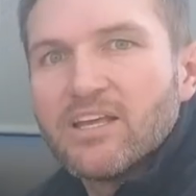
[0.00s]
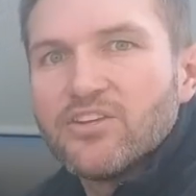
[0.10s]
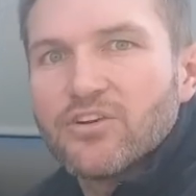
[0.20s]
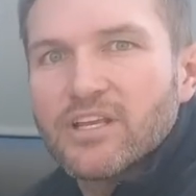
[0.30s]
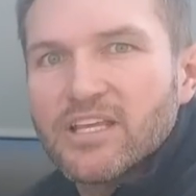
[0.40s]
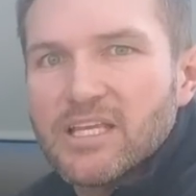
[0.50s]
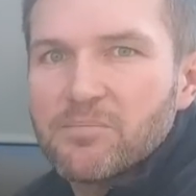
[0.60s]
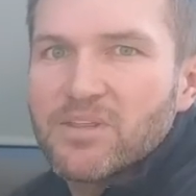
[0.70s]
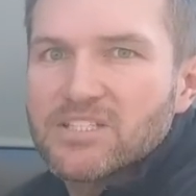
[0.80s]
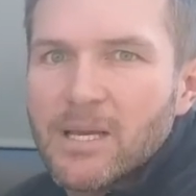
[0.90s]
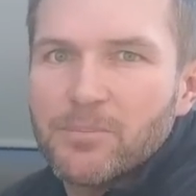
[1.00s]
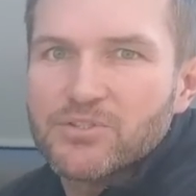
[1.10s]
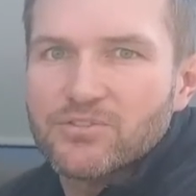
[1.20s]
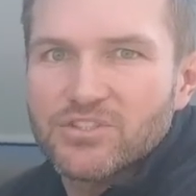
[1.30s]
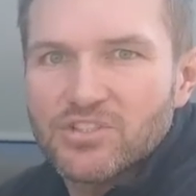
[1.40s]
you're going to keep the
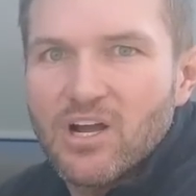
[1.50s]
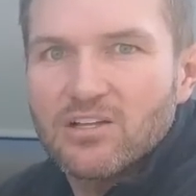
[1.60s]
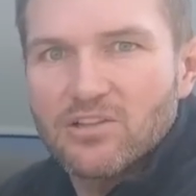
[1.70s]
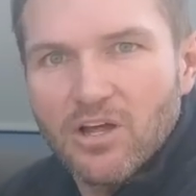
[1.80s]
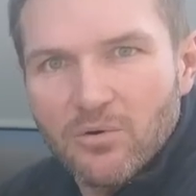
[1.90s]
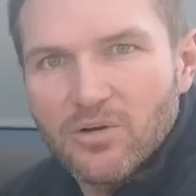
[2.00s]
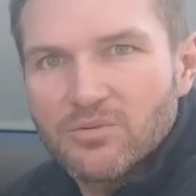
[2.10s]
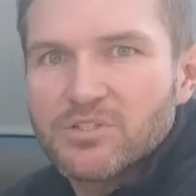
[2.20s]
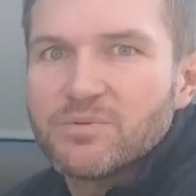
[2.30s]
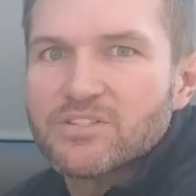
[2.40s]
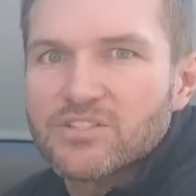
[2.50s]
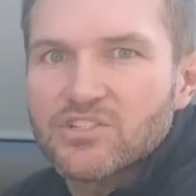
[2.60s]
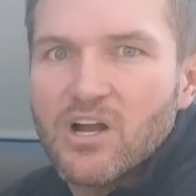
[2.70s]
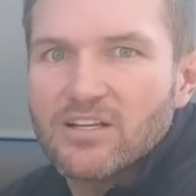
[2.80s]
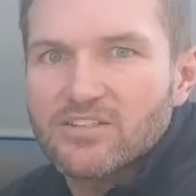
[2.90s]
temperature in the shock lower, which means the
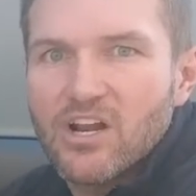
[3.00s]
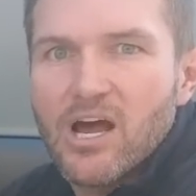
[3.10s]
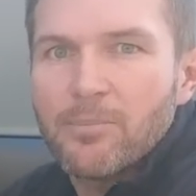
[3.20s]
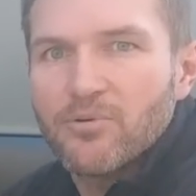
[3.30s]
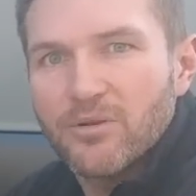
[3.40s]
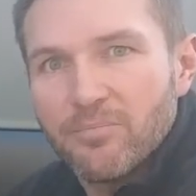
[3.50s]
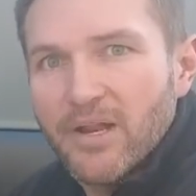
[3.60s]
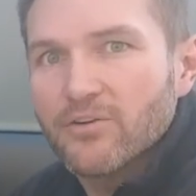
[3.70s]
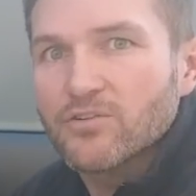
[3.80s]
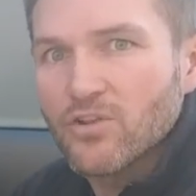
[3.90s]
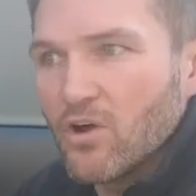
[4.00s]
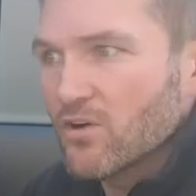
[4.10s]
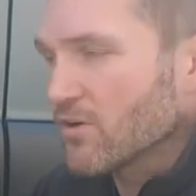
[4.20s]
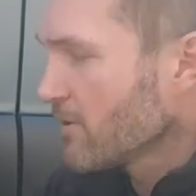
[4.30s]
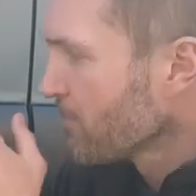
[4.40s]
shock is going to operate better,
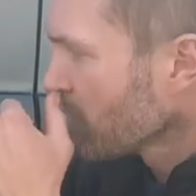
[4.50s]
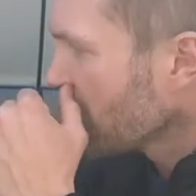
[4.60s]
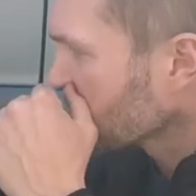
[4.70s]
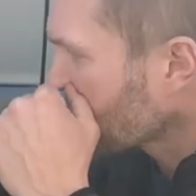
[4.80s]
longer. That's